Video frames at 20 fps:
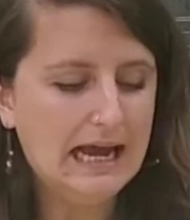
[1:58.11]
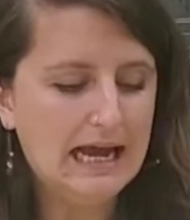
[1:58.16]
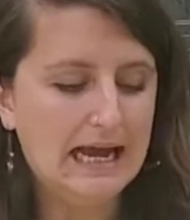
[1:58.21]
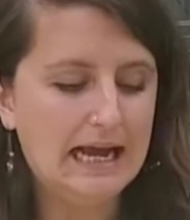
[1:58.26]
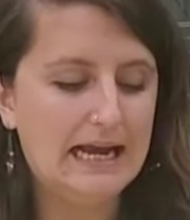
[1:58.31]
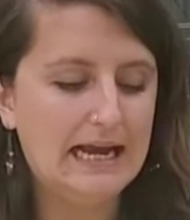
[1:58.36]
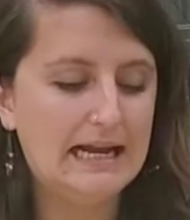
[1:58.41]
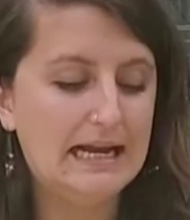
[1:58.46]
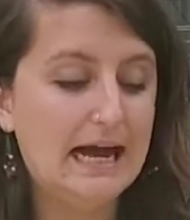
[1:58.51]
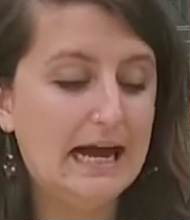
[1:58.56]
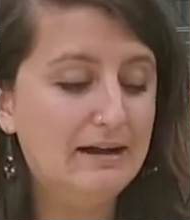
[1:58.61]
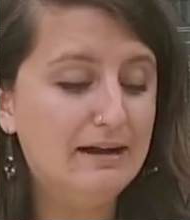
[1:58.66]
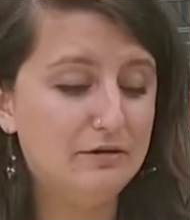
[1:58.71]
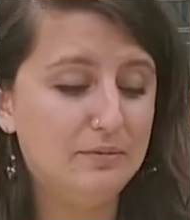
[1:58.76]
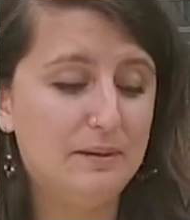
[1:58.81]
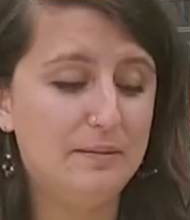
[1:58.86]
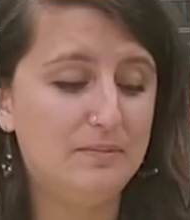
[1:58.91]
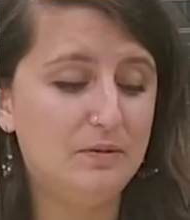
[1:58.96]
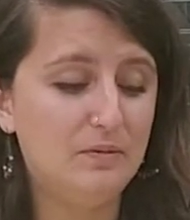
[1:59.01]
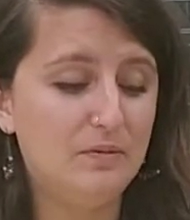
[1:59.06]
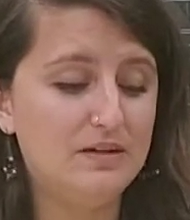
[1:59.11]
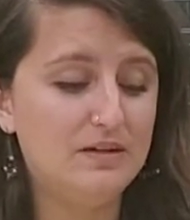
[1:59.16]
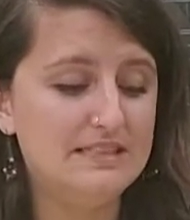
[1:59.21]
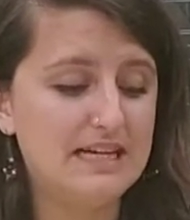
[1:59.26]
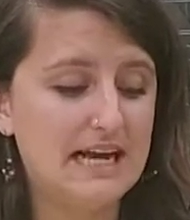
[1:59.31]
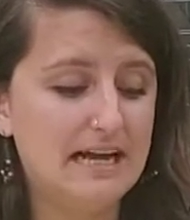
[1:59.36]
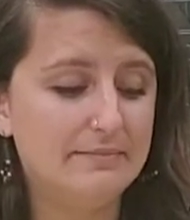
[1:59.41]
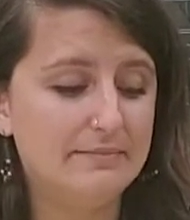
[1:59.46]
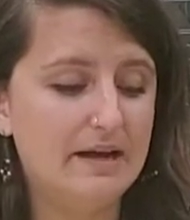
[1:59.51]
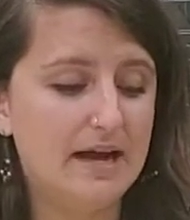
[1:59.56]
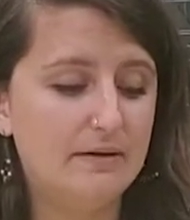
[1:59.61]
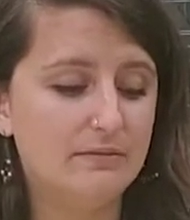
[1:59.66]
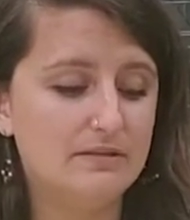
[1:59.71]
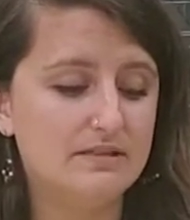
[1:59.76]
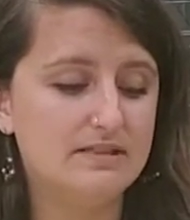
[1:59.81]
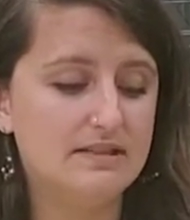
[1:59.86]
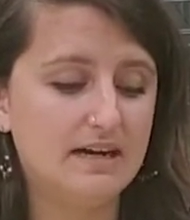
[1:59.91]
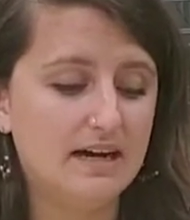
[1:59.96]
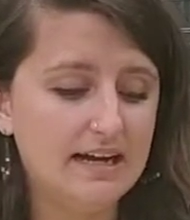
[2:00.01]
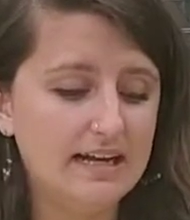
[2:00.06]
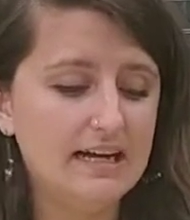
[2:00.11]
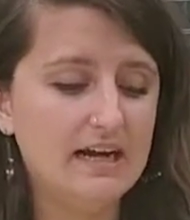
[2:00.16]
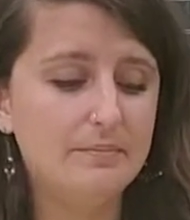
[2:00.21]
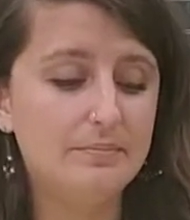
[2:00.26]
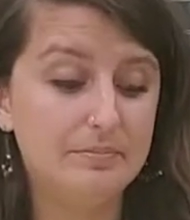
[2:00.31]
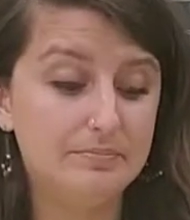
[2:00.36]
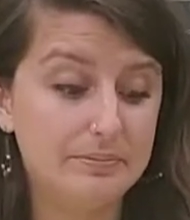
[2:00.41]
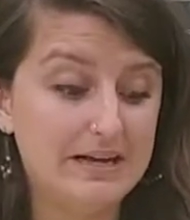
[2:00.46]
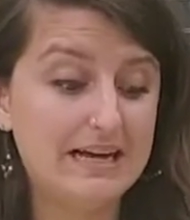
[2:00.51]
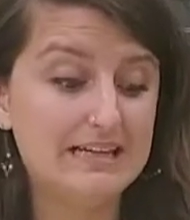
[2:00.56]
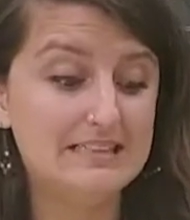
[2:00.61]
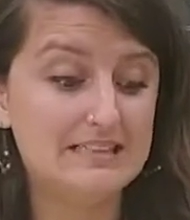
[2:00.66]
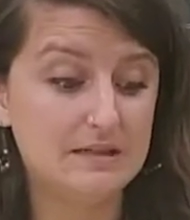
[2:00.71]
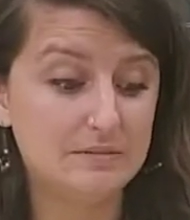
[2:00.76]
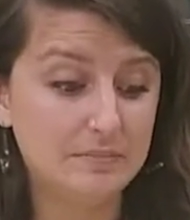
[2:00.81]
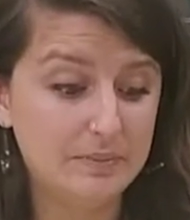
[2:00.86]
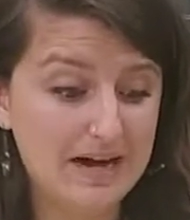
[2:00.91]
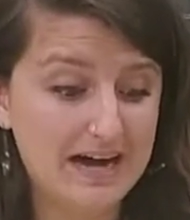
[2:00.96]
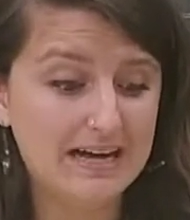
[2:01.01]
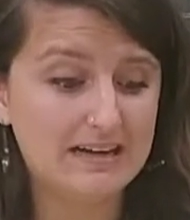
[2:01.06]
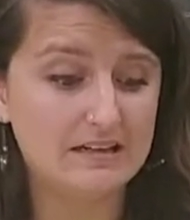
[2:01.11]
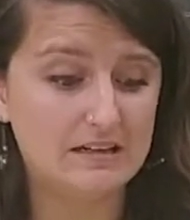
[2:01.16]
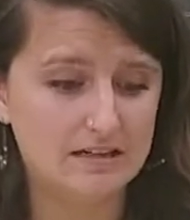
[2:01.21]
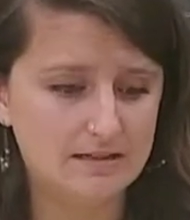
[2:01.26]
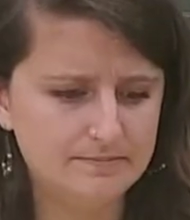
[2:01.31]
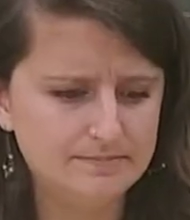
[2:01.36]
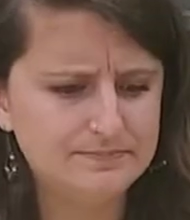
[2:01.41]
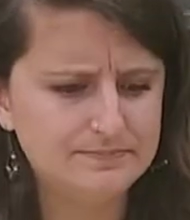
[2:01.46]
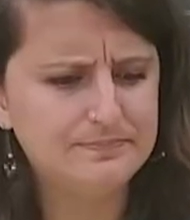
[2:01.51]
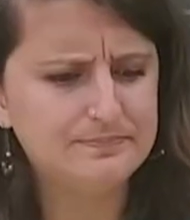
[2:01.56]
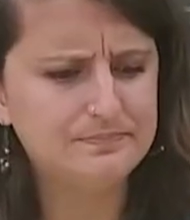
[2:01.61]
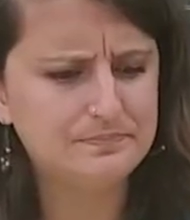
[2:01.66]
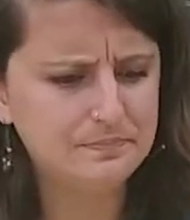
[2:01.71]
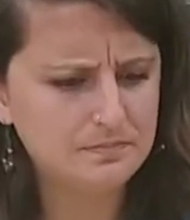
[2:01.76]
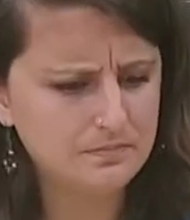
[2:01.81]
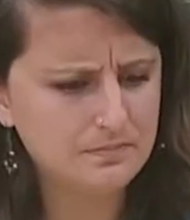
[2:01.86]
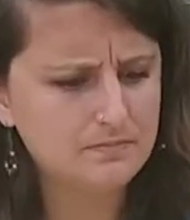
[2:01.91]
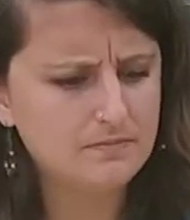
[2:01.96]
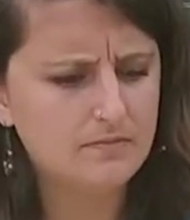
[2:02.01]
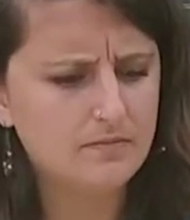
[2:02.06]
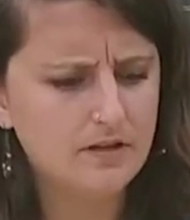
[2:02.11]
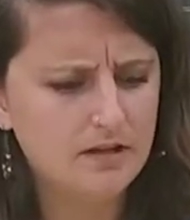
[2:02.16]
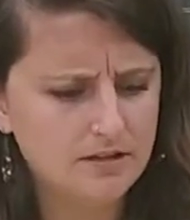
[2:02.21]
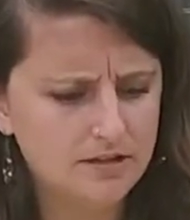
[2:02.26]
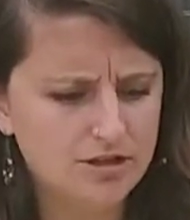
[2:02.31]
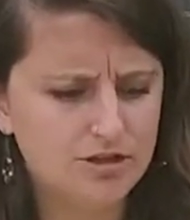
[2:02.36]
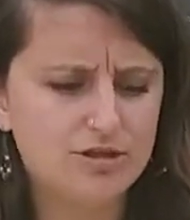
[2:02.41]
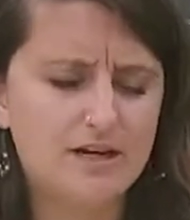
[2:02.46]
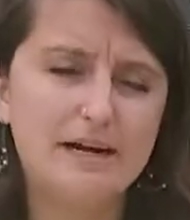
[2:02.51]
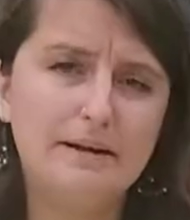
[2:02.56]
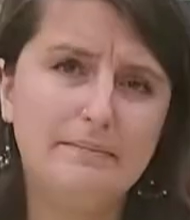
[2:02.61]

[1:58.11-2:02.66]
And I remember one time I was cutting up a plastic bottle to try to